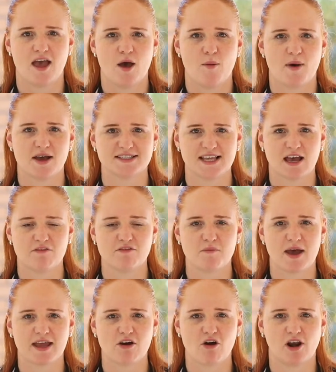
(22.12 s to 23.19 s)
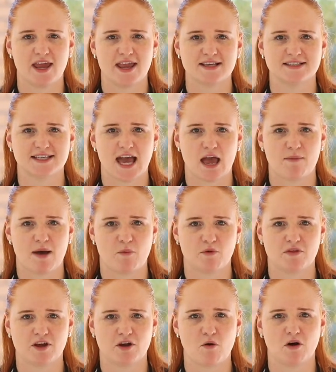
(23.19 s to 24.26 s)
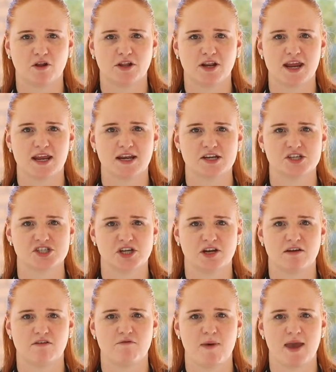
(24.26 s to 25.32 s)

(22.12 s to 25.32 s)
Myself and my colleagues came up with a quality initiative